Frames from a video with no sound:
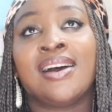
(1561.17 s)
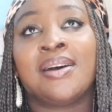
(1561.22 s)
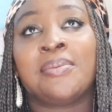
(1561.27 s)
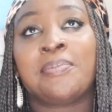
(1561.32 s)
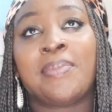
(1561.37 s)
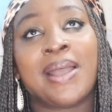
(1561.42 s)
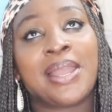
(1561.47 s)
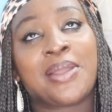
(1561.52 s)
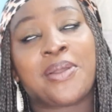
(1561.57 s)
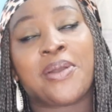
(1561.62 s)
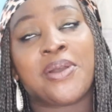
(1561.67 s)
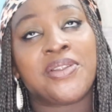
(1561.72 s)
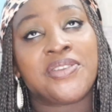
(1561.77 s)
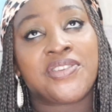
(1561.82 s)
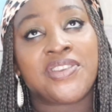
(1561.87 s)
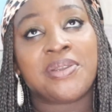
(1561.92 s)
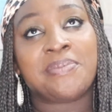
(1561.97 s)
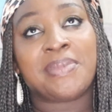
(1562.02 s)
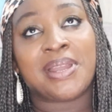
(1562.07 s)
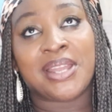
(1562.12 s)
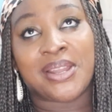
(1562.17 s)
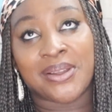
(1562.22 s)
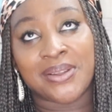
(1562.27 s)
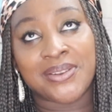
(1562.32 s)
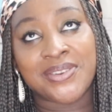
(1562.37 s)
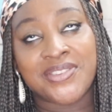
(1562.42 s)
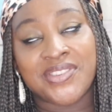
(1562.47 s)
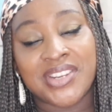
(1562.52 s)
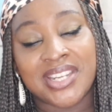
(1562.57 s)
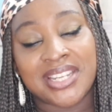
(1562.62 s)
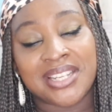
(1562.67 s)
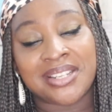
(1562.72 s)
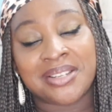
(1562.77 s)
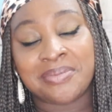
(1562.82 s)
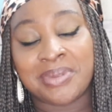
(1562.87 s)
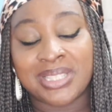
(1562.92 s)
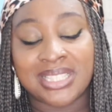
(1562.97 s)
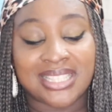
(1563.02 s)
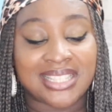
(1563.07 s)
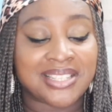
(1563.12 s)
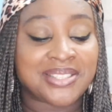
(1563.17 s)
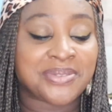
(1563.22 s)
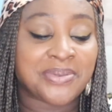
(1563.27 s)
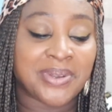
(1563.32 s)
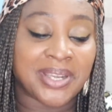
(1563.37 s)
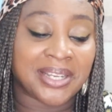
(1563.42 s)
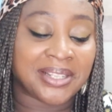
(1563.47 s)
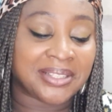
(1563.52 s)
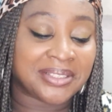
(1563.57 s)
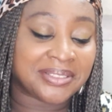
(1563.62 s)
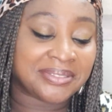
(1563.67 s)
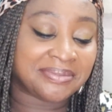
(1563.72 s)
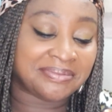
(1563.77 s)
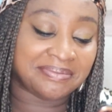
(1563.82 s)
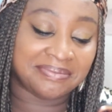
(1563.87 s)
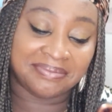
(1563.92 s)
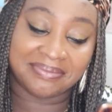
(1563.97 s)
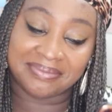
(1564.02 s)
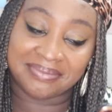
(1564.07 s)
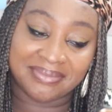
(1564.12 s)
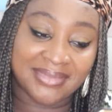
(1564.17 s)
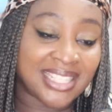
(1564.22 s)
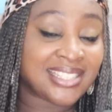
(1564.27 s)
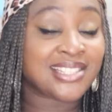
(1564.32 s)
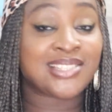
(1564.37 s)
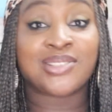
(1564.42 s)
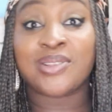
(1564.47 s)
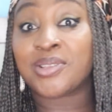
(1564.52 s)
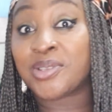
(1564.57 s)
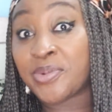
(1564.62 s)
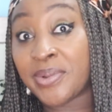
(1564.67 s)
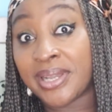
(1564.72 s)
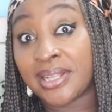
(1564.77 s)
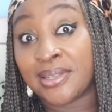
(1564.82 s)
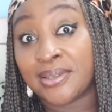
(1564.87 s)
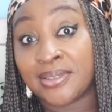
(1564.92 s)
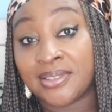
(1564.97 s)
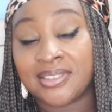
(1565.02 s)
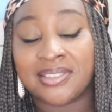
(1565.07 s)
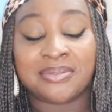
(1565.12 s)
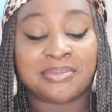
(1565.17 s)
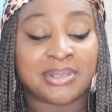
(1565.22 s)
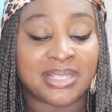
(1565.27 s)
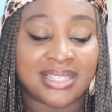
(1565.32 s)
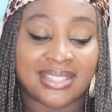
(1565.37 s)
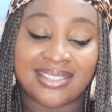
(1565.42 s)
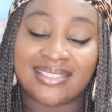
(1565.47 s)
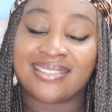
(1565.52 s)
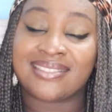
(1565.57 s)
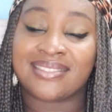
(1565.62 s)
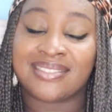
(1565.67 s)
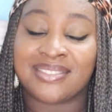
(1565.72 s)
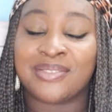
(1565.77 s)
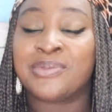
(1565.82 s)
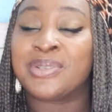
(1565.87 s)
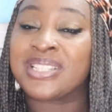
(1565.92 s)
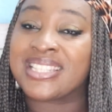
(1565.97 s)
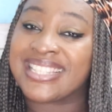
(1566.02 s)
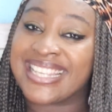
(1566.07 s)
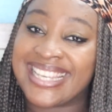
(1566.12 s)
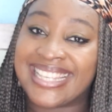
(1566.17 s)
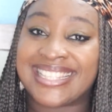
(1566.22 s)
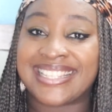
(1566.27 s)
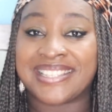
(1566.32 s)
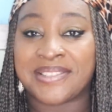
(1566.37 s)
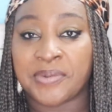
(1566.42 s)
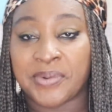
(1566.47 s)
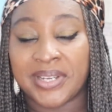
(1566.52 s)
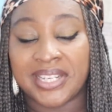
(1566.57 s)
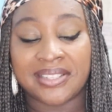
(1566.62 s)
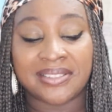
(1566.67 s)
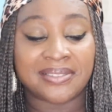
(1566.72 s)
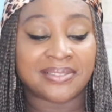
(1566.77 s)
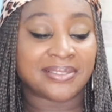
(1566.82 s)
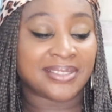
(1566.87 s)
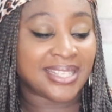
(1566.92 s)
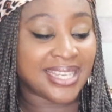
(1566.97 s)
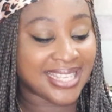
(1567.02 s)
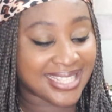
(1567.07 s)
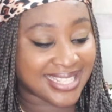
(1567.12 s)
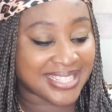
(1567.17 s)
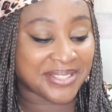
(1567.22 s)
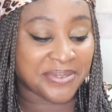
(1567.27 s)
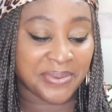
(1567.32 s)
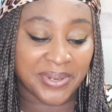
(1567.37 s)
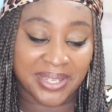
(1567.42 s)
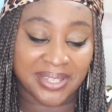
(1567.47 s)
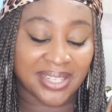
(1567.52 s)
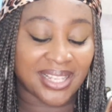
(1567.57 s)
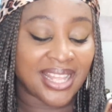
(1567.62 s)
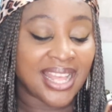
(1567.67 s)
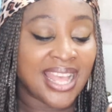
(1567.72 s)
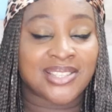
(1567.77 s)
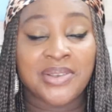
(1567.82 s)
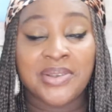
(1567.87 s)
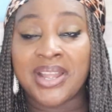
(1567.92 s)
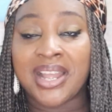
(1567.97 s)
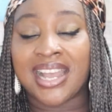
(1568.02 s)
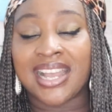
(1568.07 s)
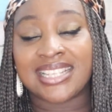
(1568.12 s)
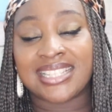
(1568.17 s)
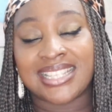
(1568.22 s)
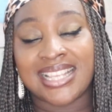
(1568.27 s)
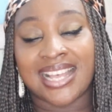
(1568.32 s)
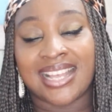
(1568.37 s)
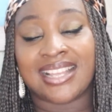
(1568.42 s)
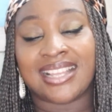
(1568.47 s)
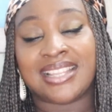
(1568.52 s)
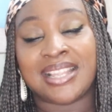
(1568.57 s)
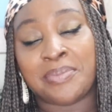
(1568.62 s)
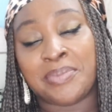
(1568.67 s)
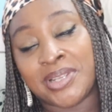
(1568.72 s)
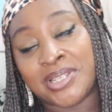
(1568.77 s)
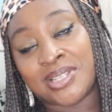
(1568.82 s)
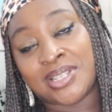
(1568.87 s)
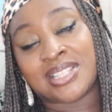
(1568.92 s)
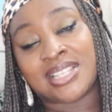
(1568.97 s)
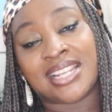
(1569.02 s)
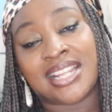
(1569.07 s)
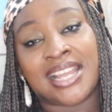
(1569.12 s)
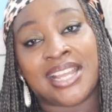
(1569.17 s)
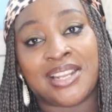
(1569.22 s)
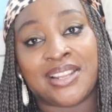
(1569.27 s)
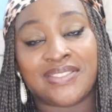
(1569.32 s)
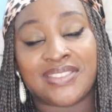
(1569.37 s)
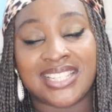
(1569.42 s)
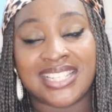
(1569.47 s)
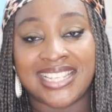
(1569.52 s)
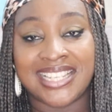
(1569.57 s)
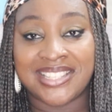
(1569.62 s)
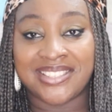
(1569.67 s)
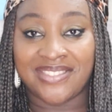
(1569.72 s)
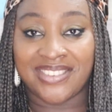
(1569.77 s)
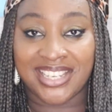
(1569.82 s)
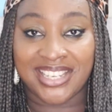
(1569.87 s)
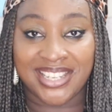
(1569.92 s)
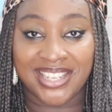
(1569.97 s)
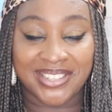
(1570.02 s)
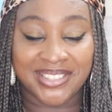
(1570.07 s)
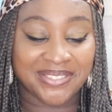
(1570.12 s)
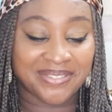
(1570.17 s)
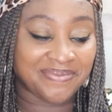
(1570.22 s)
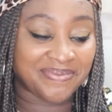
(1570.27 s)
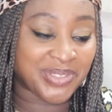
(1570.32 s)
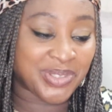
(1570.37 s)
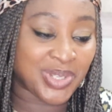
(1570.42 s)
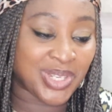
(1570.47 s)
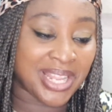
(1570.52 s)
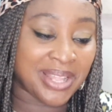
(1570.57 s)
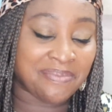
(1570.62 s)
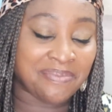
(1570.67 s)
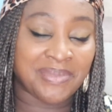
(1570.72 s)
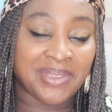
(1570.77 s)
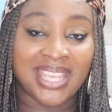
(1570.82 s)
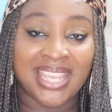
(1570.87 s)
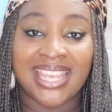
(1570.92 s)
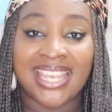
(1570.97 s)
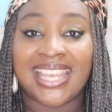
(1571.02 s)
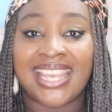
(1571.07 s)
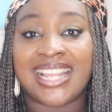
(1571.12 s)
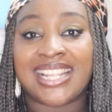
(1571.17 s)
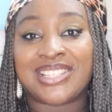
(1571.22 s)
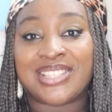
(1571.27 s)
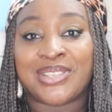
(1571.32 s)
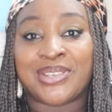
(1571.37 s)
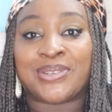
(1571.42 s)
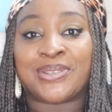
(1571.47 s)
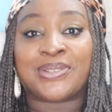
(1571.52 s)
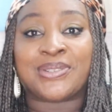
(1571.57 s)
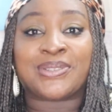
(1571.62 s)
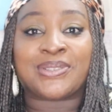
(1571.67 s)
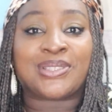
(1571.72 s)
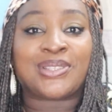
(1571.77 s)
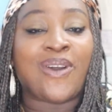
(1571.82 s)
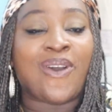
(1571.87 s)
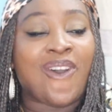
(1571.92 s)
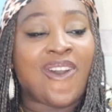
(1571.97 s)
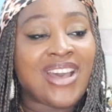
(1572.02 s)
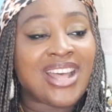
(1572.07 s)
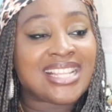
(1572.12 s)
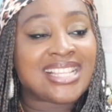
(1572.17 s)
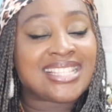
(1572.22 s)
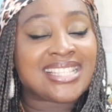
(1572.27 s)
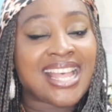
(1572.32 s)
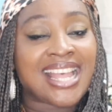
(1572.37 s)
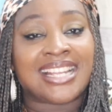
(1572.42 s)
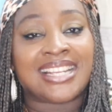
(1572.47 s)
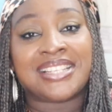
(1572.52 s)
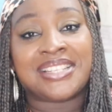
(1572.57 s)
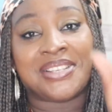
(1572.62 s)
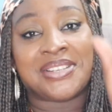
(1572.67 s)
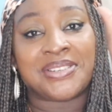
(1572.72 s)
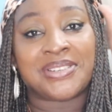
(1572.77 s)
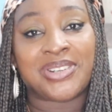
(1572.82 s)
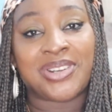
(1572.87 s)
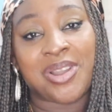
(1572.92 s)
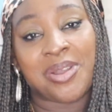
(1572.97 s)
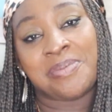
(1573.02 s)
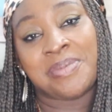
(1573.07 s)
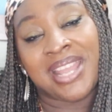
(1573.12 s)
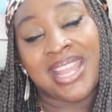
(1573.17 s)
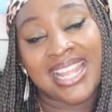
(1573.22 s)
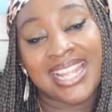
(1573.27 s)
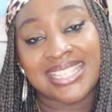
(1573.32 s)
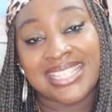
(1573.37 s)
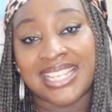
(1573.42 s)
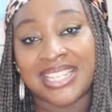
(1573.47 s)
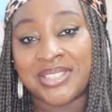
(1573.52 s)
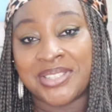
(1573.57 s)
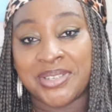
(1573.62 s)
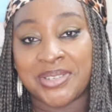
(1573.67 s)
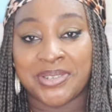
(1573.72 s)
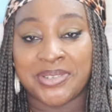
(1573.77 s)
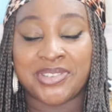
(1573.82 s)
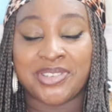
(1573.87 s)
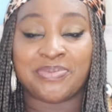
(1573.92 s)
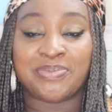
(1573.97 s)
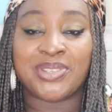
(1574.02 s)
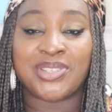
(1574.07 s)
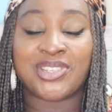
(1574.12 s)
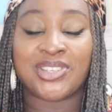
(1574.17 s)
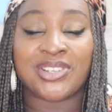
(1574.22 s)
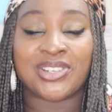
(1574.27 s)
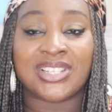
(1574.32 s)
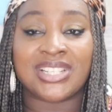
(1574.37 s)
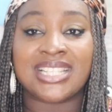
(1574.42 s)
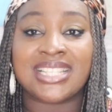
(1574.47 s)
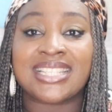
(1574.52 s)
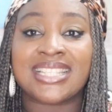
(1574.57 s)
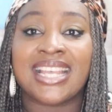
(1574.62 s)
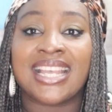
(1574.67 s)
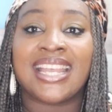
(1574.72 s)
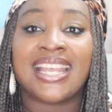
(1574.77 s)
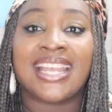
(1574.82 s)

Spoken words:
my country, but it is well. It is not well, but we'll say it is well. It is well. So guys, that brings us to the end of today's video. Do let me get your thoughts and your comments and your contributions